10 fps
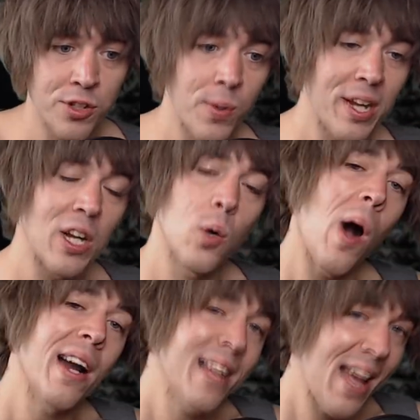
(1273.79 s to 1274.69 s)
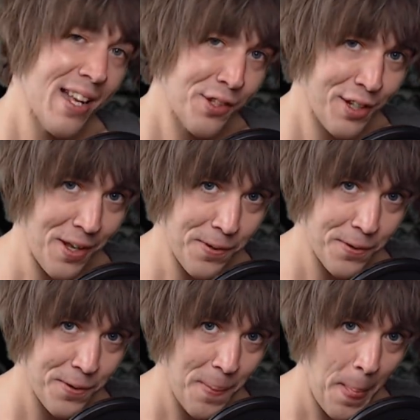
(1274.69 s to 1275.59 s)
So he can quad cast
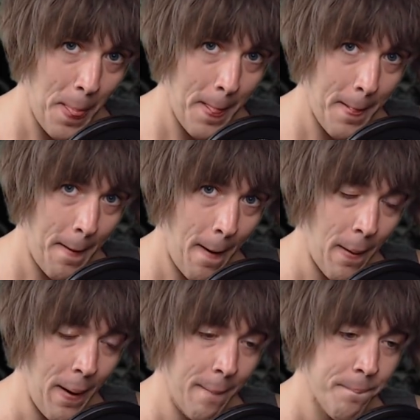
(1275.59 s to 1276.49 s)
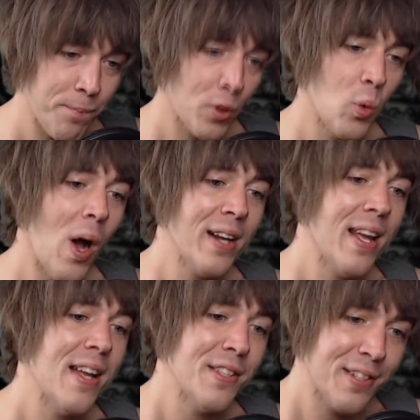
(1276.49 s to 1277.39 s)
skills. All right, quad
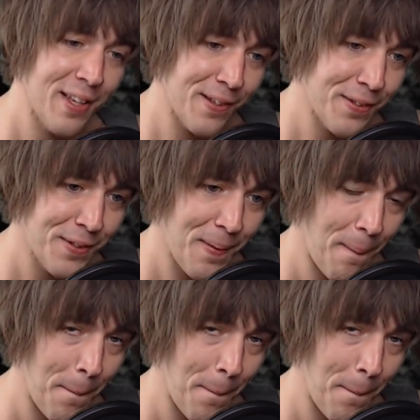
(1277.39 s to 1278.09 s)
cast skills